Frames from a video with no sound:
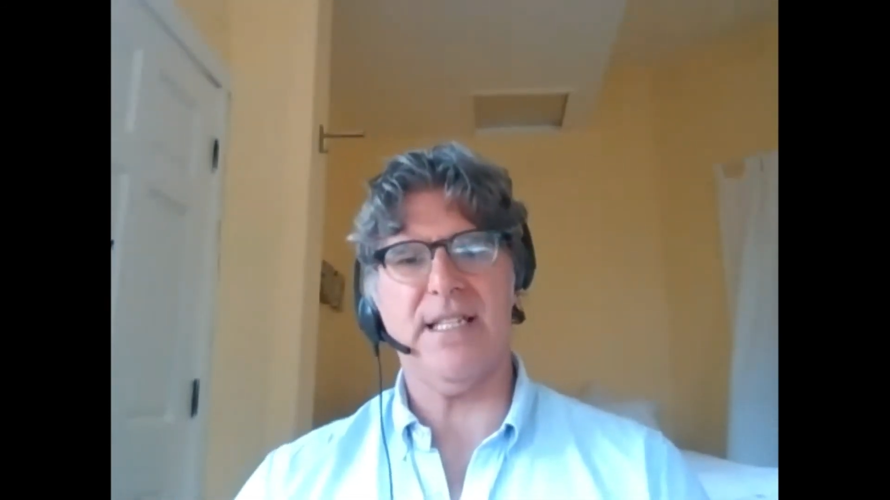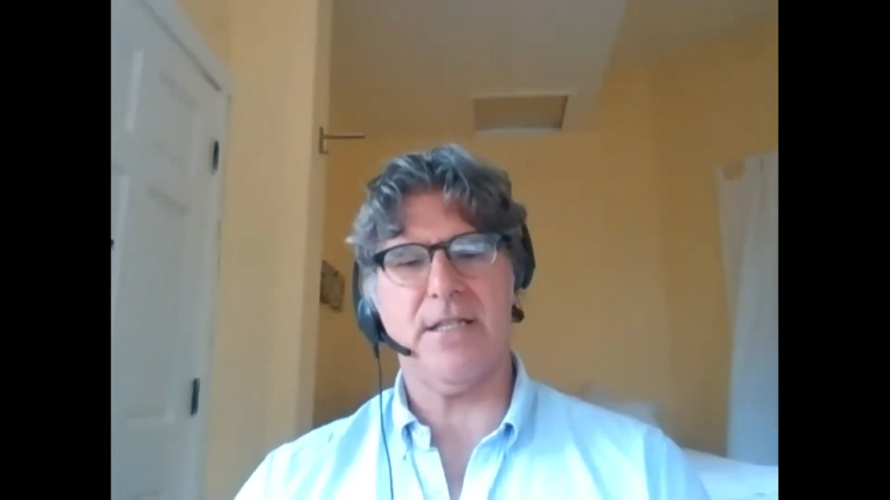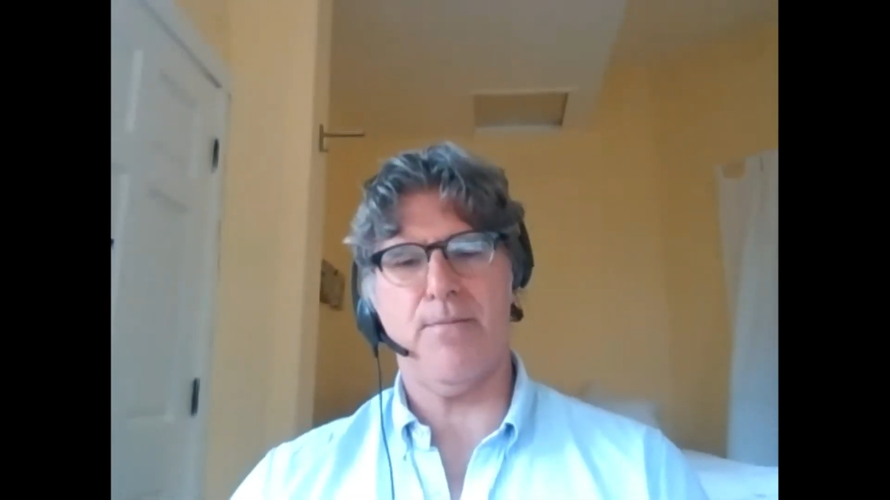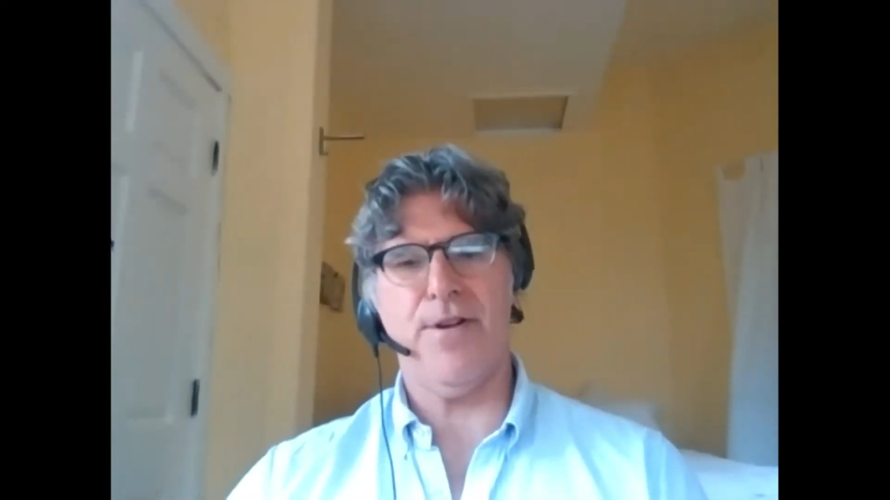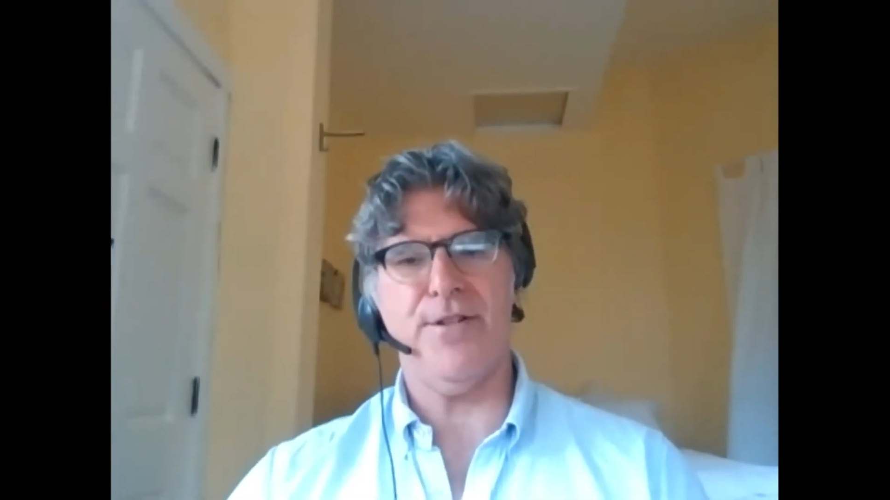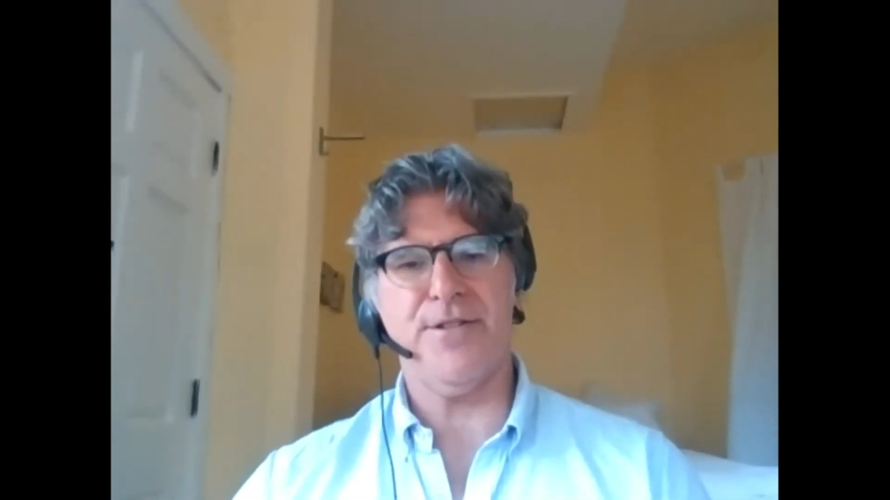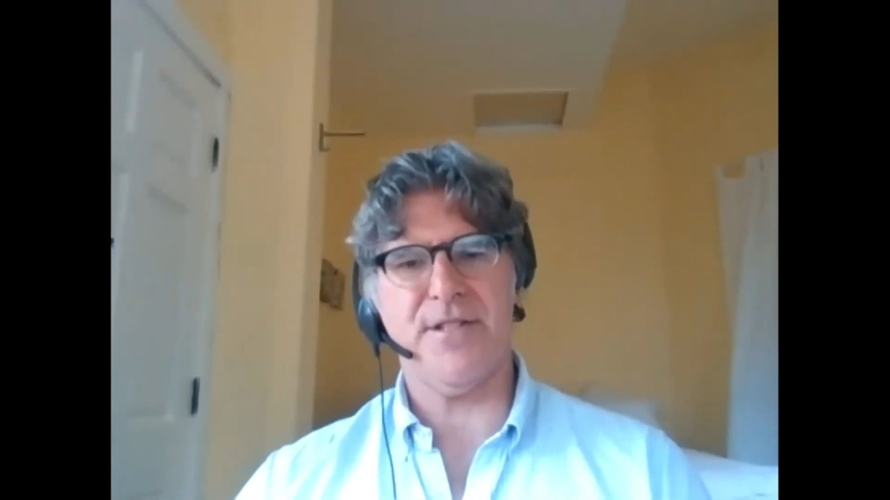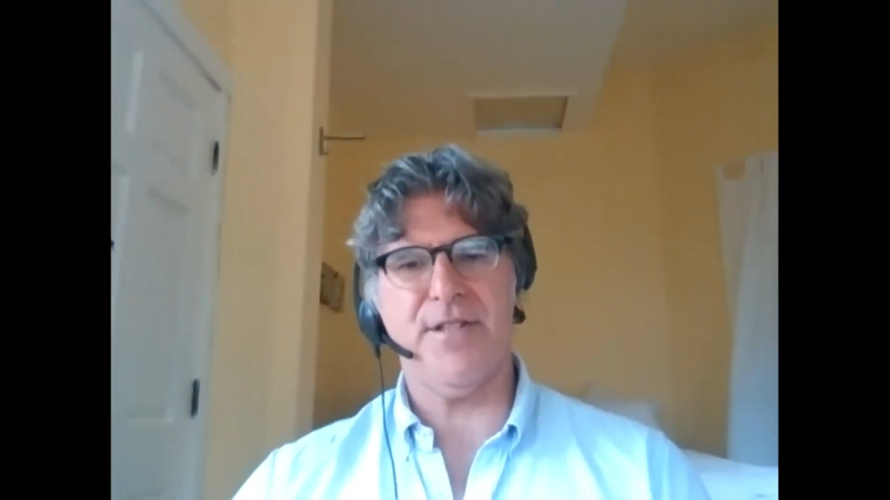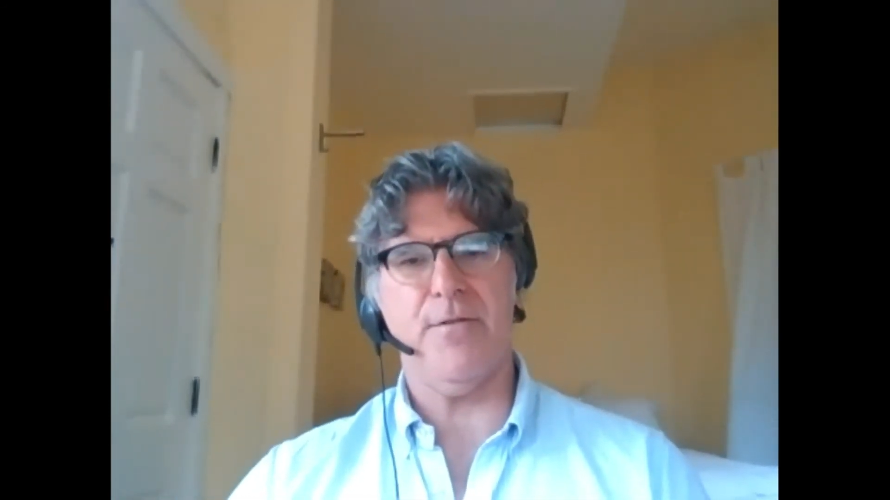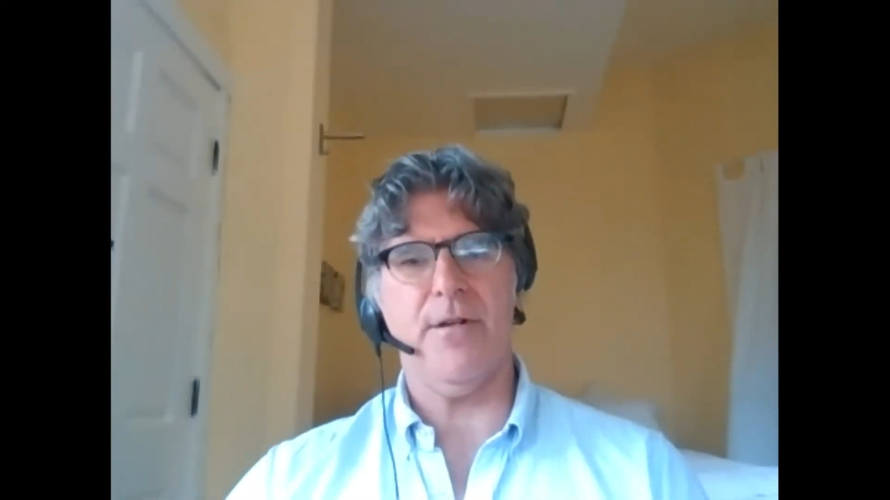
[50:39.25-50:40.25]
as
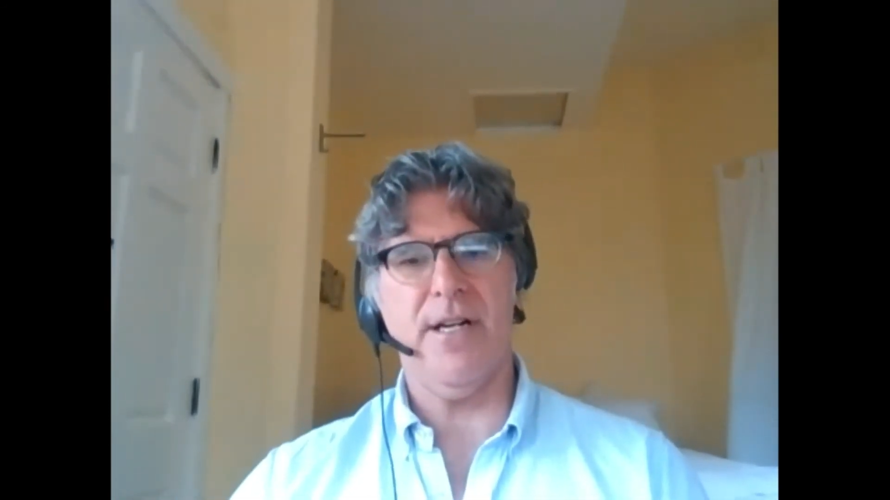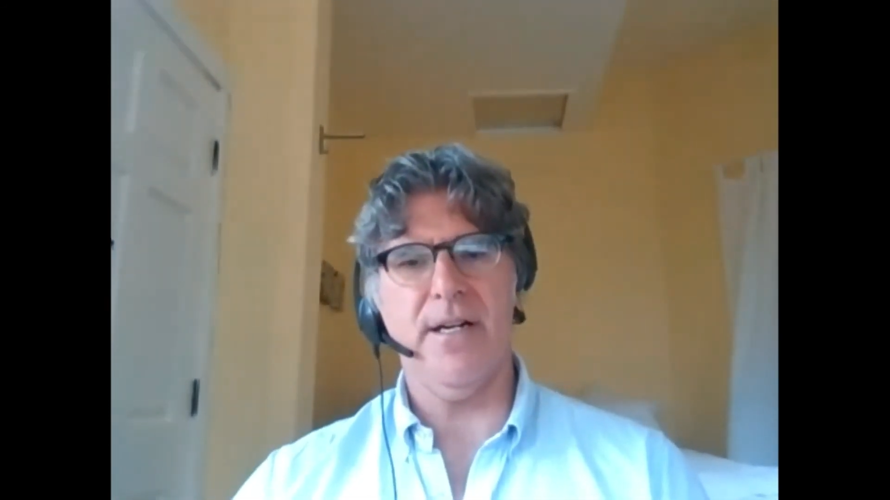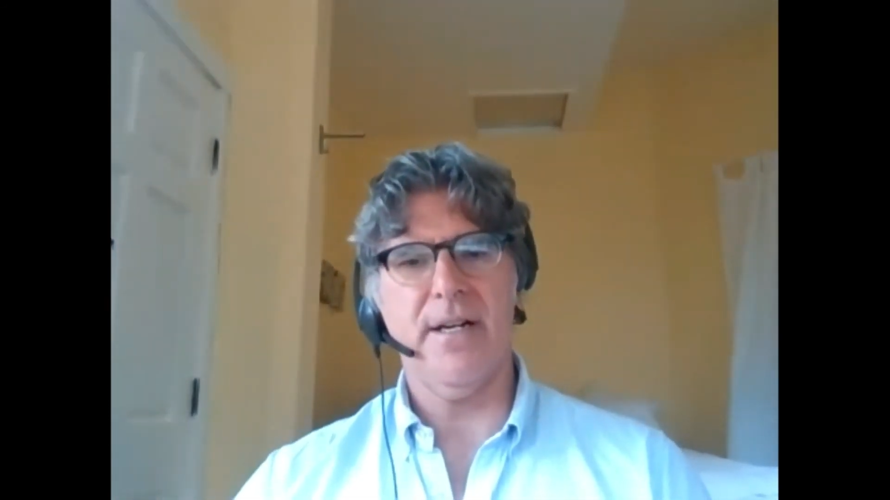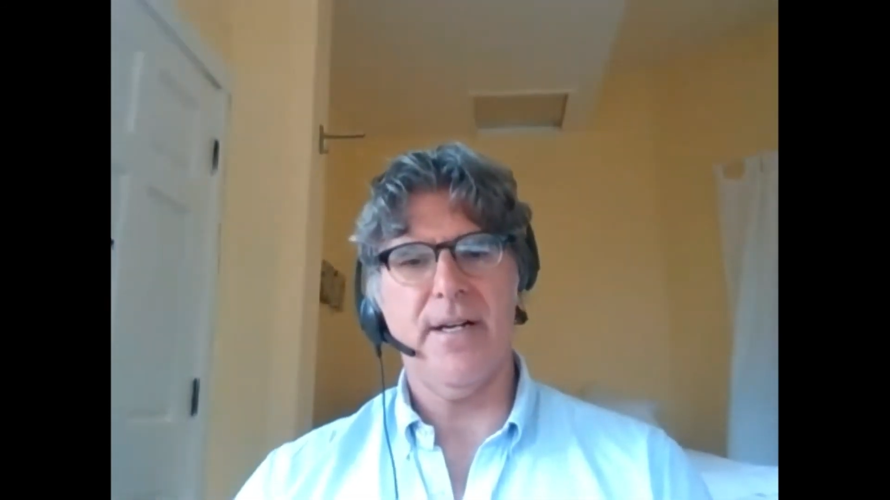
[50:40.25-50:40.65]
opposed to